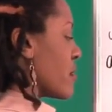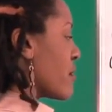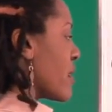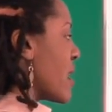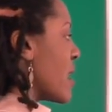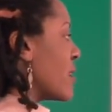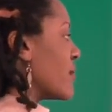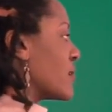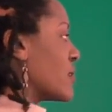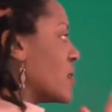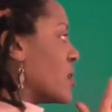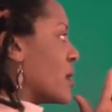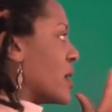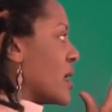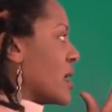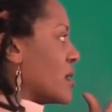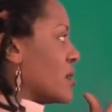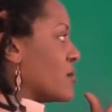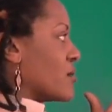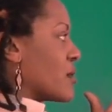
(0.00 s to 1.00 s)
a graph, go
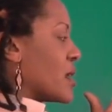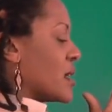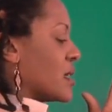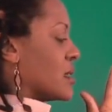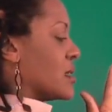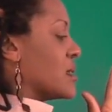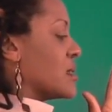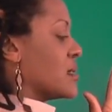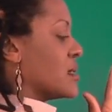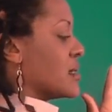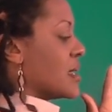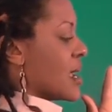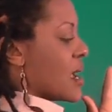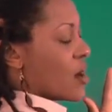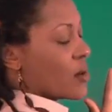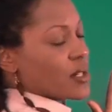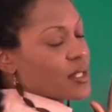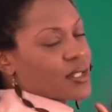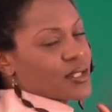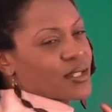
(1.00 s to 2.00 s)
ahead and write this
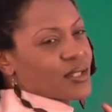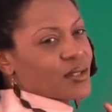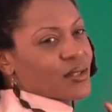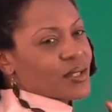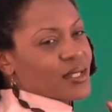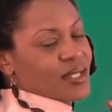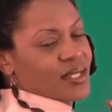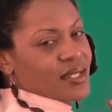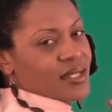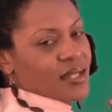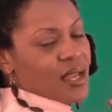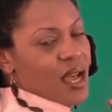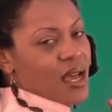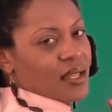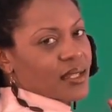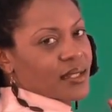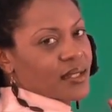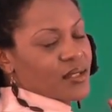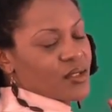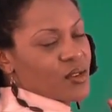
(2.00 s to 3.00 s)
down until it's
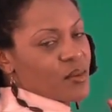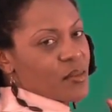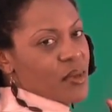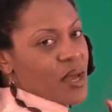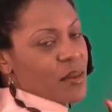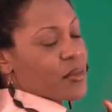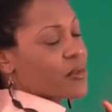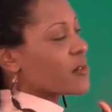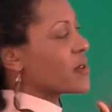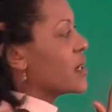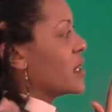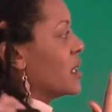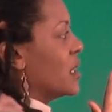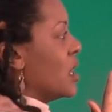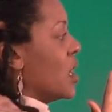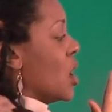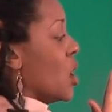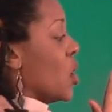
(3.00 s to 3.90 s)
solid in your memory